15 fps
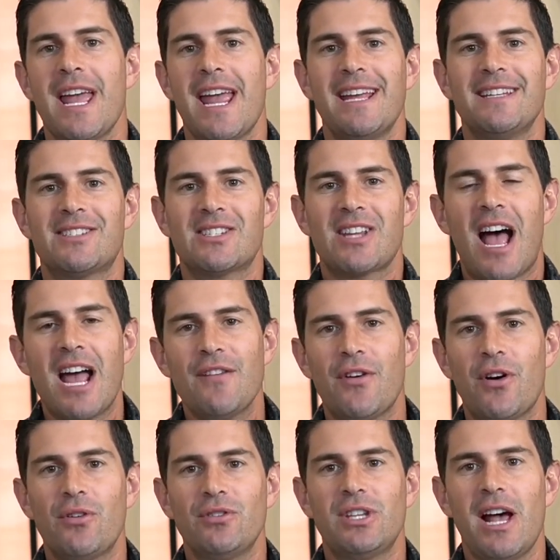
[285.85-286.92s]
inside of a
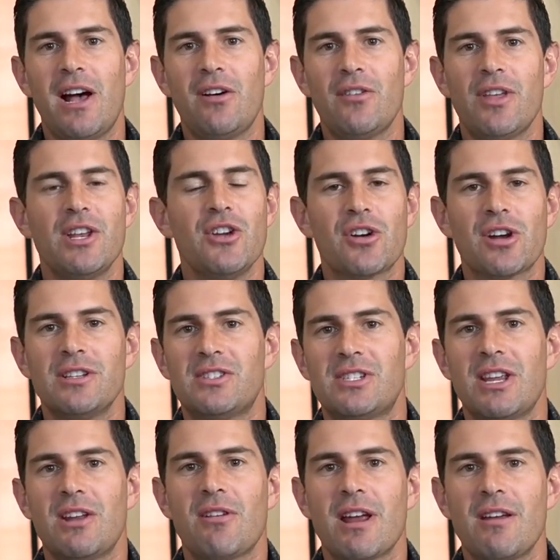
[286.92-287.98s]
hotel that you're
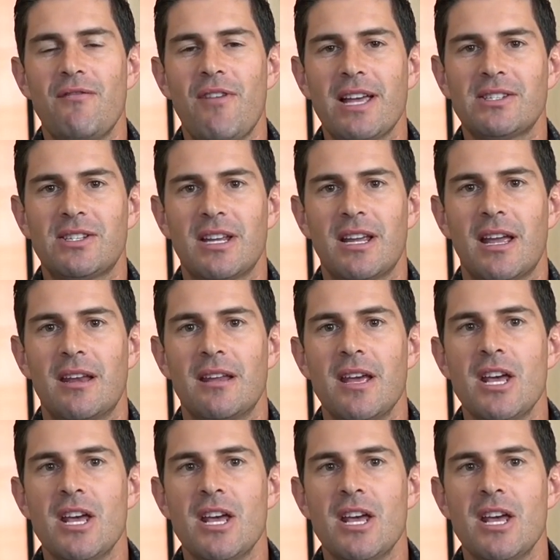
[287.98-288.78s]
considering investing in.